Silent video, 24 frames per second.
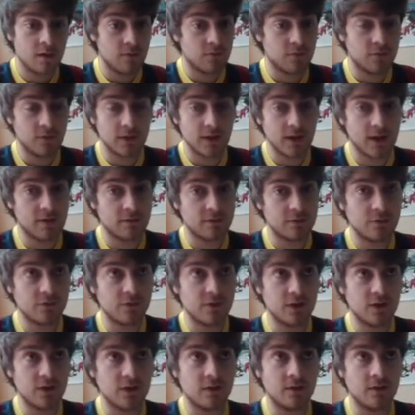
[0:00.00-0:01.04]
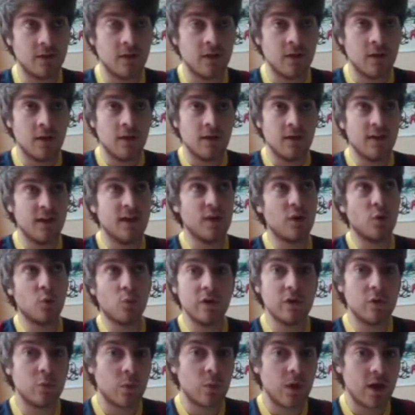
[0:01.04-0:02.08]
Villa have defended in a
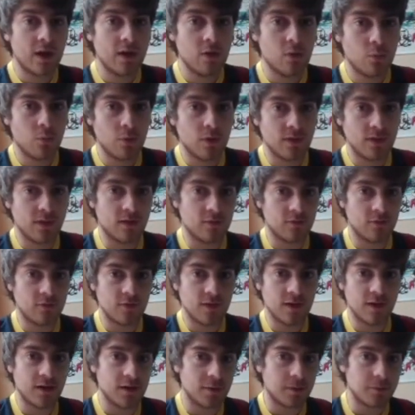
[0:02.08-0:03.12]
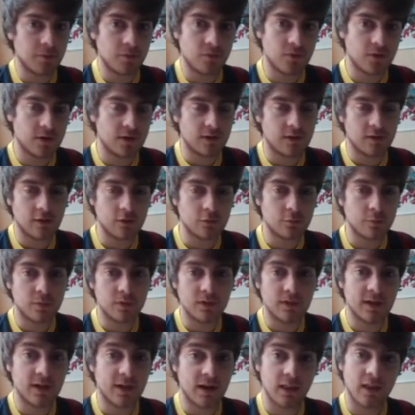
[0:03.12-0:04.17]
weird way where they've ended up defending
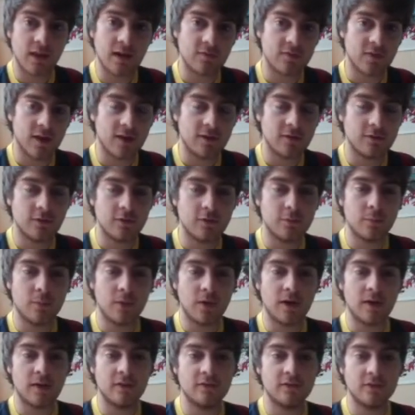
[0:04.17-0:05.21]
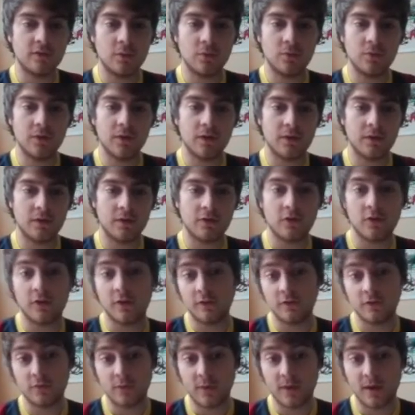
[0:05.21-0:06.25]
desperately in a lot of cases, but I still think that
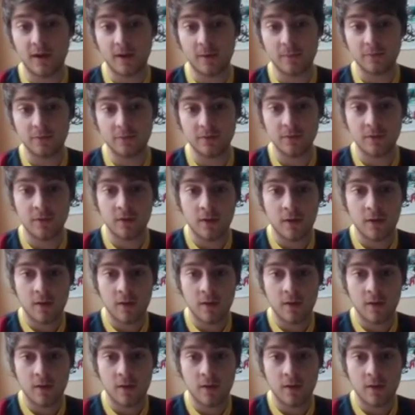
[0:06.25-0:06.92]
Target's a great option.